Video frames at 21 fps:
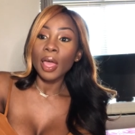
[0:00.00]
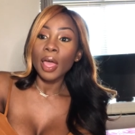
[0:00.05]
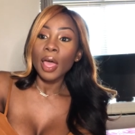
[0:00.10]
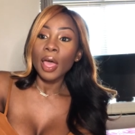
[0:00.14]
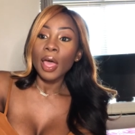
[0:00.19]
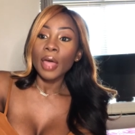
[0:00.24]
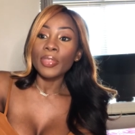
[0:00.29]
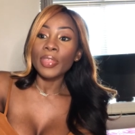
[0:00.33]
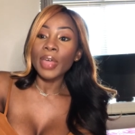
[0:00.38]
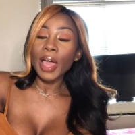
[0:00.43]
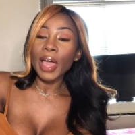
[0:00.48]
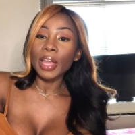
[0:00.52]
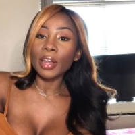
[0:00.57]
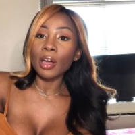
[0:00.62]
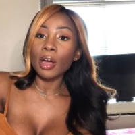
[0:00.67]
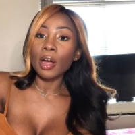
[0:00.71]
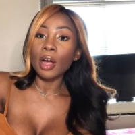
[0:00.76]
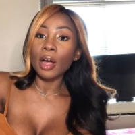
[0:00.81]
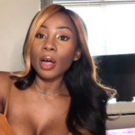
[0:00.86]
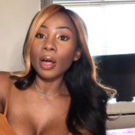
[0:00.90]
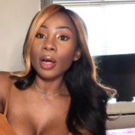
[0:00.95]

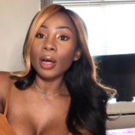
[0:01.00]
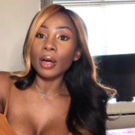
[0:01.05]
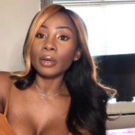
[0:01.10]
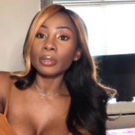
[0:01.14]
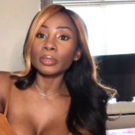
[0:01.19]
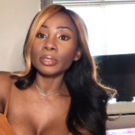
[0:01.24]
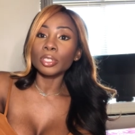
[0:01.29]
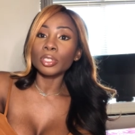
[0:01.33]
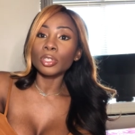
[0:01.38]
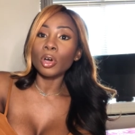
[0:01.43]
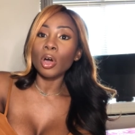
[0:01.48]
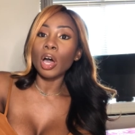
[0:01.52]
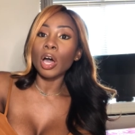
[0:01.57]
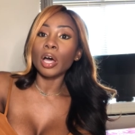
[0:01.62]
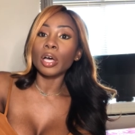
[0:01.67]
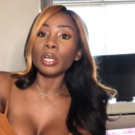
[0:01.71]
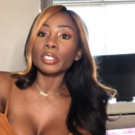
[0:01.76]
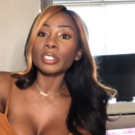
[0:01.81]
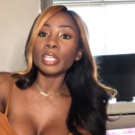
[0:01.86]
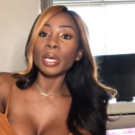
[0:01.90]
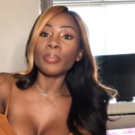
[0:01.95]

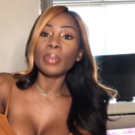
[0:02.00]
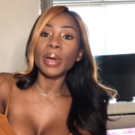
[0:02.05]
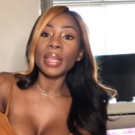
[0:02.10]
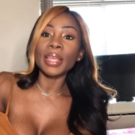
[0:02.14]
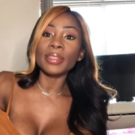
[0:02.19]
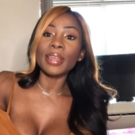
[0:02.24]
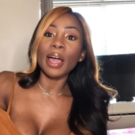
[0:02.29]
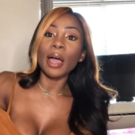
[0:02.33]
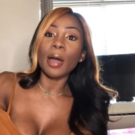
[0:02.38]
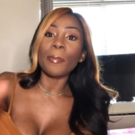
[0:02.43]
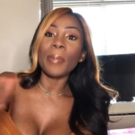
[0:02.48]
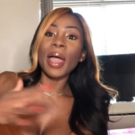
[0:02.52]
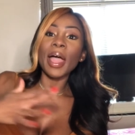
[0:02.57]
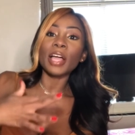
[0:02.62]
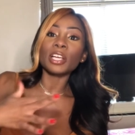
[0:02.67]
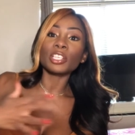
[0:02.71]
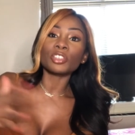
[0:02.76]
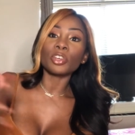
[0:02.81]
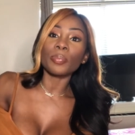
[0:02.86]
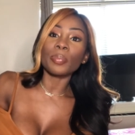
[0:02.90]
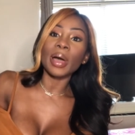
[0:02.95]
that somebody that a
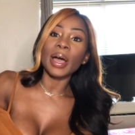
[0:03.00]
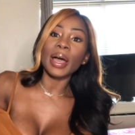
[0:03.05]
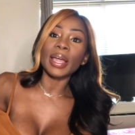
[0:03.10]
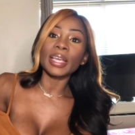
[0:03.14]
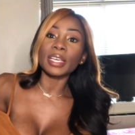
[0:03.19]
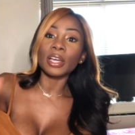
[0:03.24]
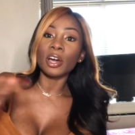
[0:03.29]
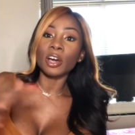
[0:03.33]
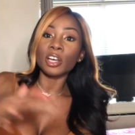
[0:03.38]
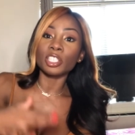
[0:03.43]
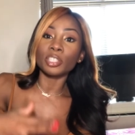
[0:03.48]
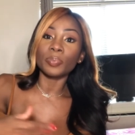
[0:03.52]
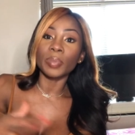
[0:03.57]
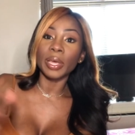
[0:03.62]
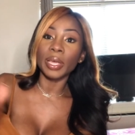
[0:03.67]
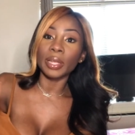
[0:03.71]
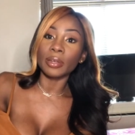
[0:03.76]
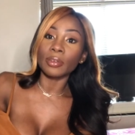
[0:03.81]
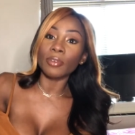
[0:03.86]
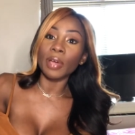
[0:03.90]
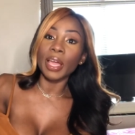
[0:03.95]
passerby
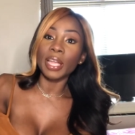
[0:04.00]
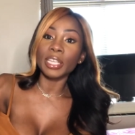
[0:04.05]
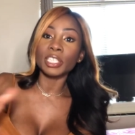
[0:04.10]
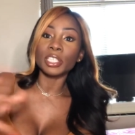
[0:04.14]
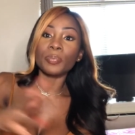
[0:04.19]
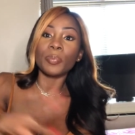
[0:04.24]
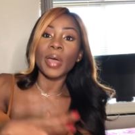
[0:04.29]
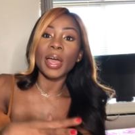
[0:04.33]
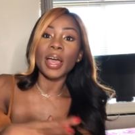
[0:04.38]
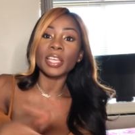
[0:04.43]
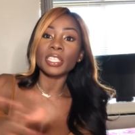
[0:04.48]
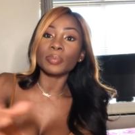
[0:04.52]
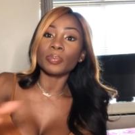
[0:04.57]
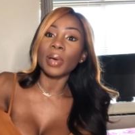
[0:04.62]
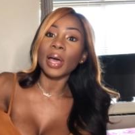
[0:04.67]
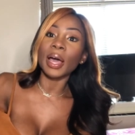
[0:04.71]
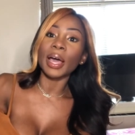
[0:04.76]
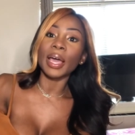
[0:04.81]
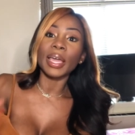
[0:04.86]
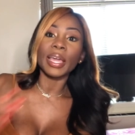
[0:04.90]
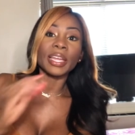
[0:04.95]
husband, right? She passed
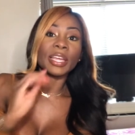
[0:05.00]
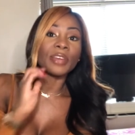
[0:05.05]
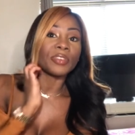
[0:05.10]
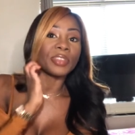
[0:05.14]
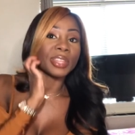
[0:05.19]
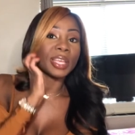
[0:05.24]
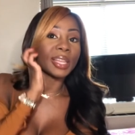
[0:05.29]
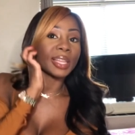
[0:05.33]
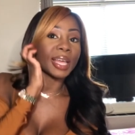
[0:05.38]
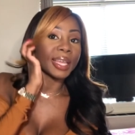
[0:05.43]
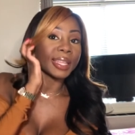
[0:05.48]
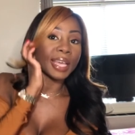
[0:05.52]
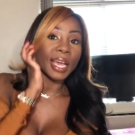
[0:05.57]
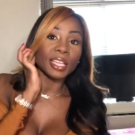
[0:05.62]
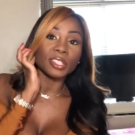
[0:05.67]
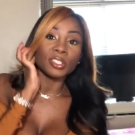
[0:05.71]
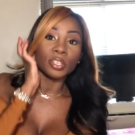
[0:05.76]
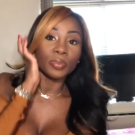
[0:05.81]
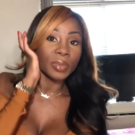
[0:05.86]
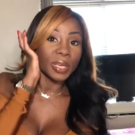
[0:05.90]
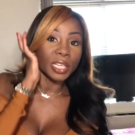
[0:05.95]
by and everything like
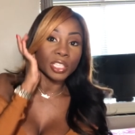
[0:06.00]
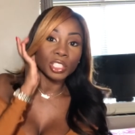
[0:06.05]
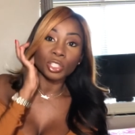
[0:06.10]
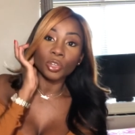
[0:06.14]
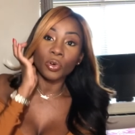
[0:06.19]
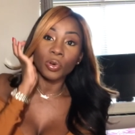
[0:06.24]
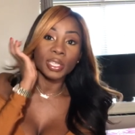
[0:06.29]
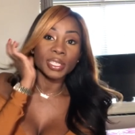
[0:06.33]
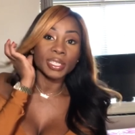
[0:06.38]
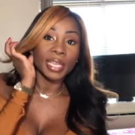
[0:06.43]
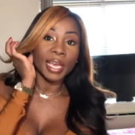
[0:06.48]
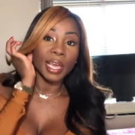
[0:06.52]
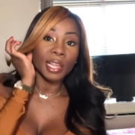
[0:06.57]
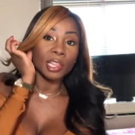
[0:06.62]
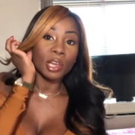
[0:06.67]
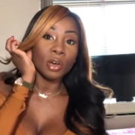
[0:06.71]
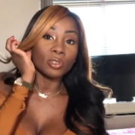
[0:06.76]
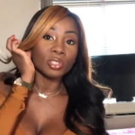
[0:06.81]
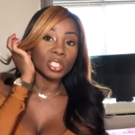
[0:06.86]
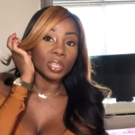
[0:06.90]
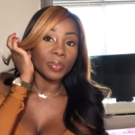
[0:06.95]
that to me, and she always say
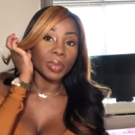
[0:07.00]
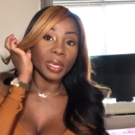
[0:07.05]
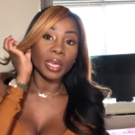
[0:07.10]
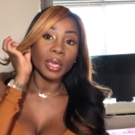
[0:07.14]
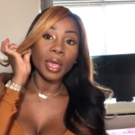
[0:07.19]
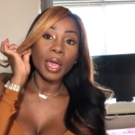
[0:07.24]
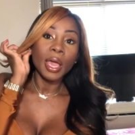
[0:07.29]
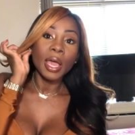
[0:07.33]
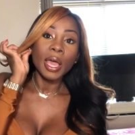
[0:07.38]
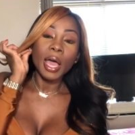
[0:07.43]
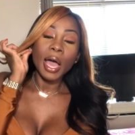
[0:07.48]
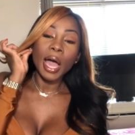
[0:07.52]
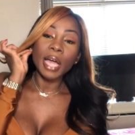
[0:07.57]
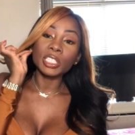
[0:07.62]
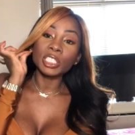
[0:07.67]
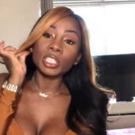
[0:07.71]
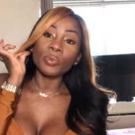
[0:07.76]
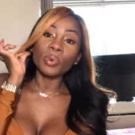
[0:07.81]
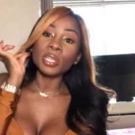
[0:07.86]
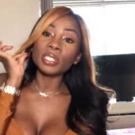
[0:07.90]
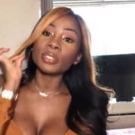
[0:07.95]
hello to me.
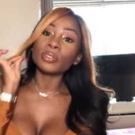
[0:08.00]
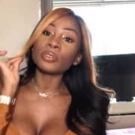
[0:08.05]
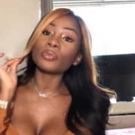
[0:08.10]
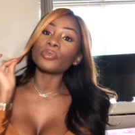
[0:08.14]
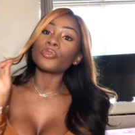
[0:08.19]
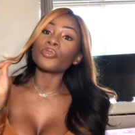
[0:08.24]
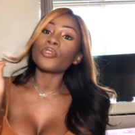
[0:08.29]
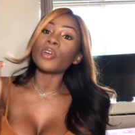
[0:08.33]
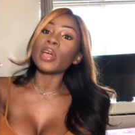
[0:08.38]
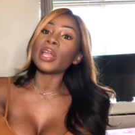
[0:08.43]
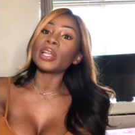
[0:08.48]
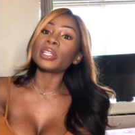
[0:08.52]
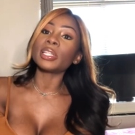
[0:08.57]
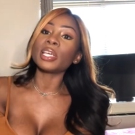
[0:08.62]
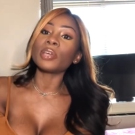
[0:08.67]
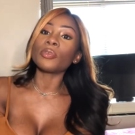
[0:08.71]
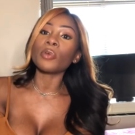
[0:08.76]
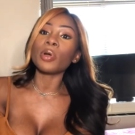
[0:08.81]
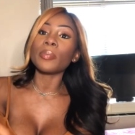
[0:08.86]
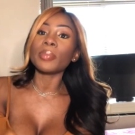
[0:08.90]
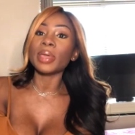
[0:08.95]
She wasn't
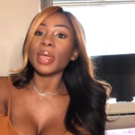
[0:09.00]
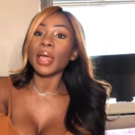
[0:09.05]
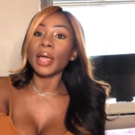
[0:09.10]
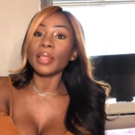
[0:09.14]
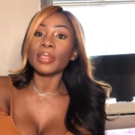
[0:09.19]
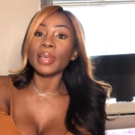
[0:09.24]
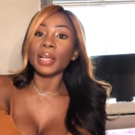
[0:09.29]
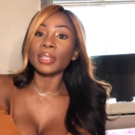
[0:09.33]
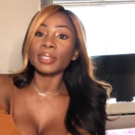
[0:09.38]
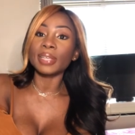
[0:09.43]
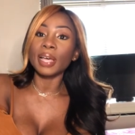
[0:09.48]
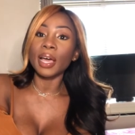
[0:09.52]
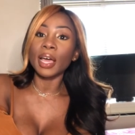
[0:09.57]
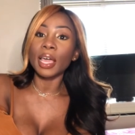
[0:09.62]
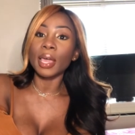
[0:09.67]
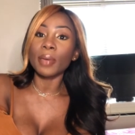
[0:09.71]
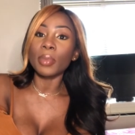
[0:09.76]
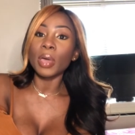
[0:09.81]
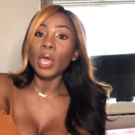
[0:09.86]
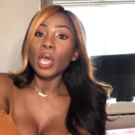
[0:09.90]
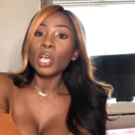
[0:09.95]
friendly with me at that
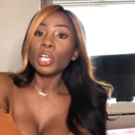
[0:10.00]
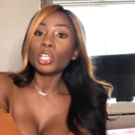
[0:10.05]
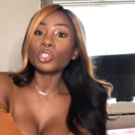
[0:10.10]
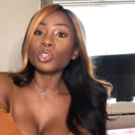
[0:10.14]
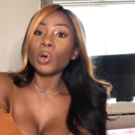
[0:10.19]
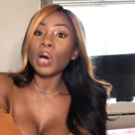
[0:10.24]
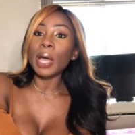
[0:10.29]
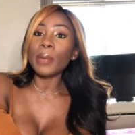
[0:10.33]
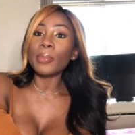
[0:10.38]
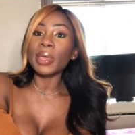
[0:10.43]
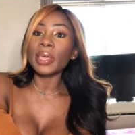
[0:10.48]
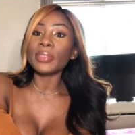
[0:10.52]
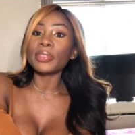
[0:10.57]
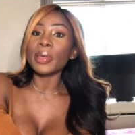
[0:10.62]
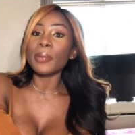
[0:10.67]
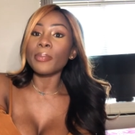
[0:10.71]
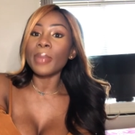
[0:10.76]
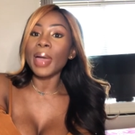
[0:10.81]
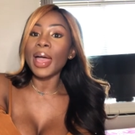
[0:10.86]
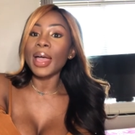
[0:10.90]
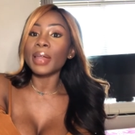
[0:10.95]
time, so I mean, the
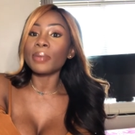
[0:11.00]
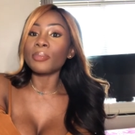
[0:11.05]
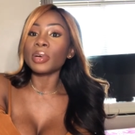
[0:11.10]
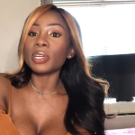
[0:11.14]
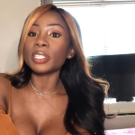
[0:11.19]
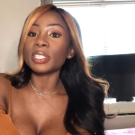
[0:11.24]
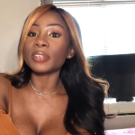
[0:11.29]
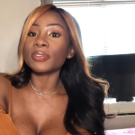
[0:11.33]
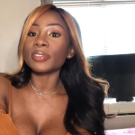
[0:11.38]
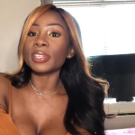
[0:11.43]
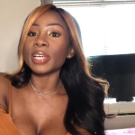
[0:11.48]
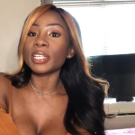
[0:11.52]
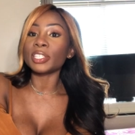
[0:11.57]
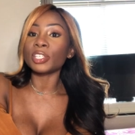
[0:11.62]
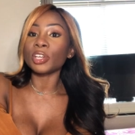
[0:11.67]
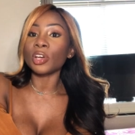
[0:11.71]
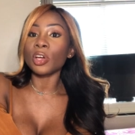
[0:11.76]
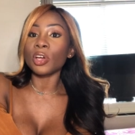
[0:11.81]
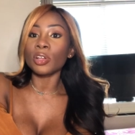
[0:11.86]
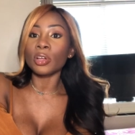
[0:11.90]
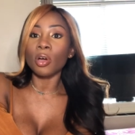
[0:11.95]
man must have said to
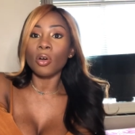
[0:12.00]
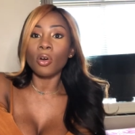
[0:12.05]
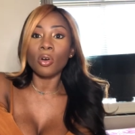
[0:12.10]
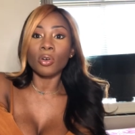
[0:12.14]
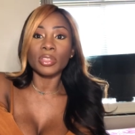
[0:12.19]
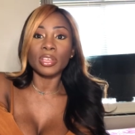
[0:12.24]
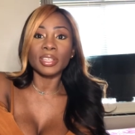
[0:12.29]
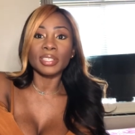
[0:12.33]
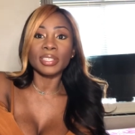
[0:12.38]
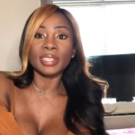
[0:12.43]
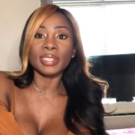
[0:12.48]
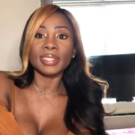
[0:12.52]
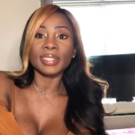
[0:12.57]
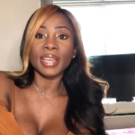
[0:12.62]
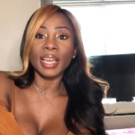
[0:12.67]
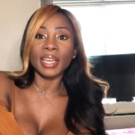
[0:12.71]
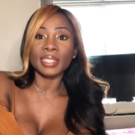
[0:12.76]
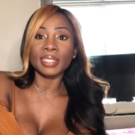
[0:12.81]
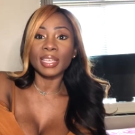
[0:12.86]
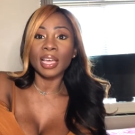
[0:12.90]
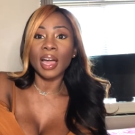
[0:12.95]
her, oh, there's this
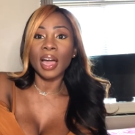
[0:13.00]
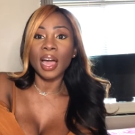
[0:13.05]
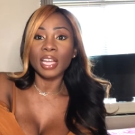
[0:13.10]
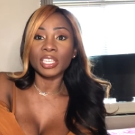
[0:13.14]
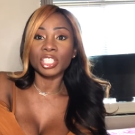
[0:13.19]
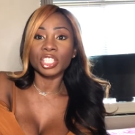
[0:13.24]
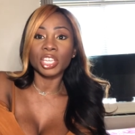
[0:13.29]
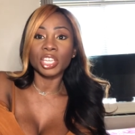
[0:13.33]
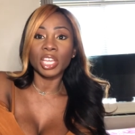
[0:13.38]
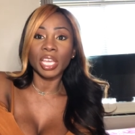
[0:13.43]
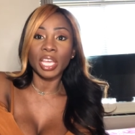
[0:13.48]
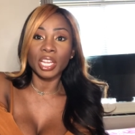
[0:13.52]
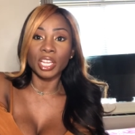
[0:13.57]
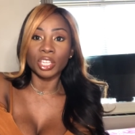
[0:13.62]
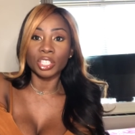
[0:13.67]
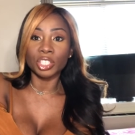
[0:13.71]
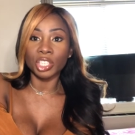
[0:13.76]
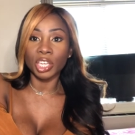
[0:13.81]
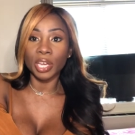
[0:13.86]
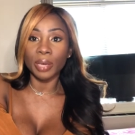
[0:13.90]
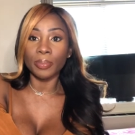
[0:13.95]
sexy hot chick in the
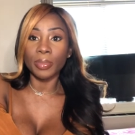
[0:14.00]
gym.